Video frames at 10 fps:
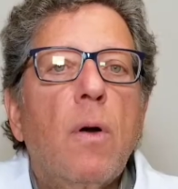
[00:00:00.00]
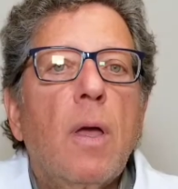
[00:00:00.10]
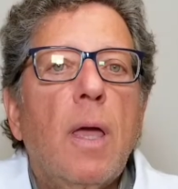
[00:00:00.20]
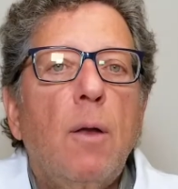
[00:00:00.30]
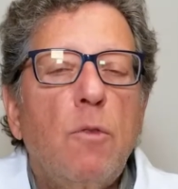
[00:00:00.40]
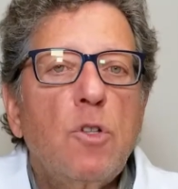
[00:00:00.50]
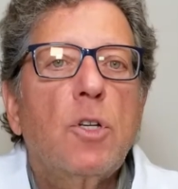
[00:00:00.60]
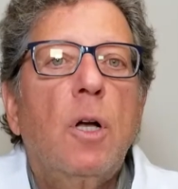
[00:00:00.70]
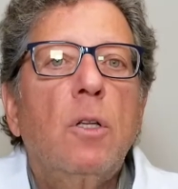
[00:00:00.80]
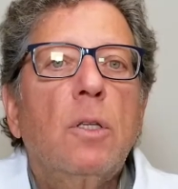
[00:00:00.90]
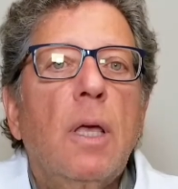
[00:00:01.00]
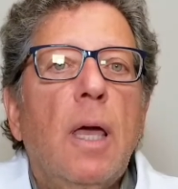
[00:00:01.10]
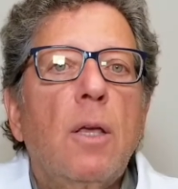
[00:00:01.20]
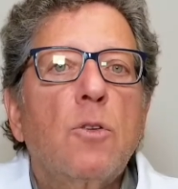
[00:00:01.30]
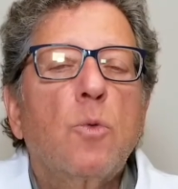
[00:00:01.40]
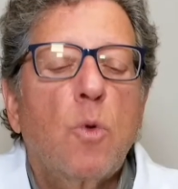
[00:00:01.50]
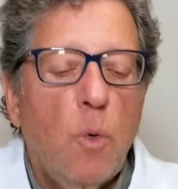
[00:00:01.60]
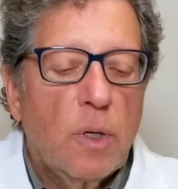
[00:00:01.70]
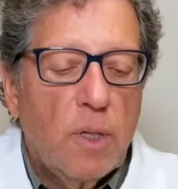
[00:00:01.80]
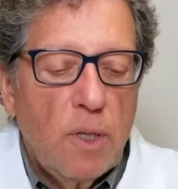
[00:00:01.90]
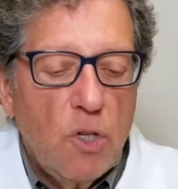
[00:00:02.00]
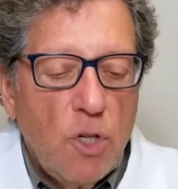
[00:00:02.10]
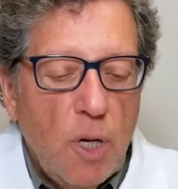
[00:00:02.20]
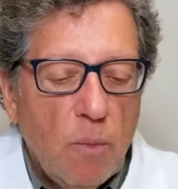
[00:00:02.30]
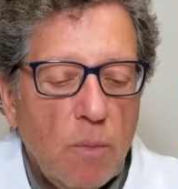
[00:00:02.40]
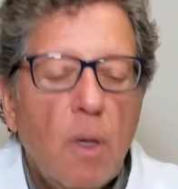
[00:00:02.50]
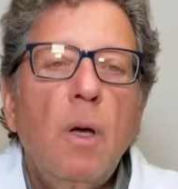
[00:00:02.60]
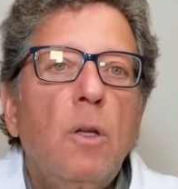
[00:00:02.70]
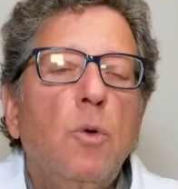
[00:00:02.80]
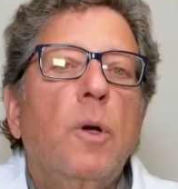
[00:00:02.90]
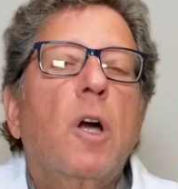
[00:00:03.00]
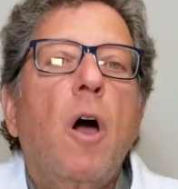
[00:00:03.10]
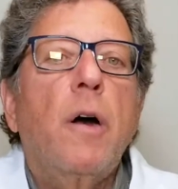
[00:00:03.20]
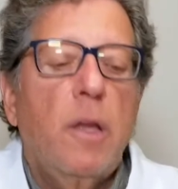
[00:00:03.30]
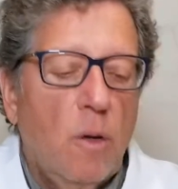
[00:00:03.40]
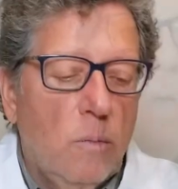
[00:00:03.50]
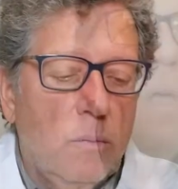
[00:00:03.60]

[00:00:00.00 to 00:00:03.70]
and result as going to the gym doing cardio.